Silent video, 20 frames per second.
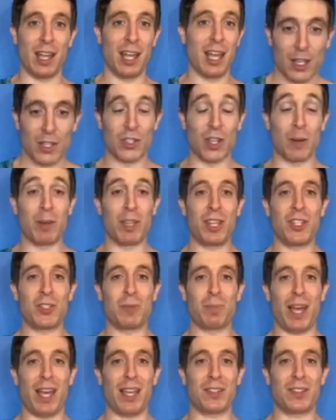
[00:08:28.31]
Some of these
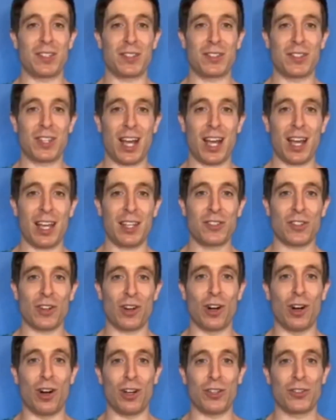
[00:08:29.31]
pesticides
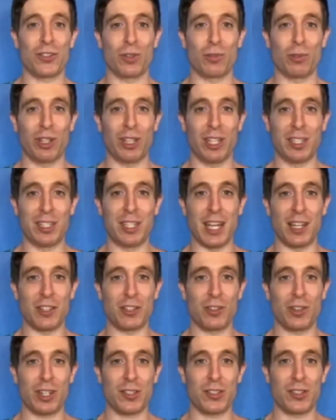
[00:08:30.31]
are also really
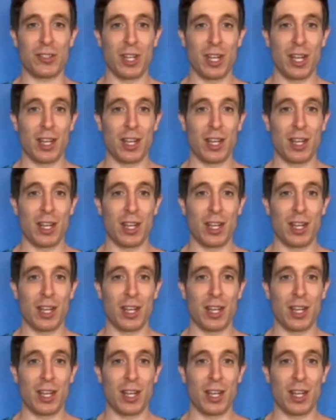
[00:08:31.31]
dangerous.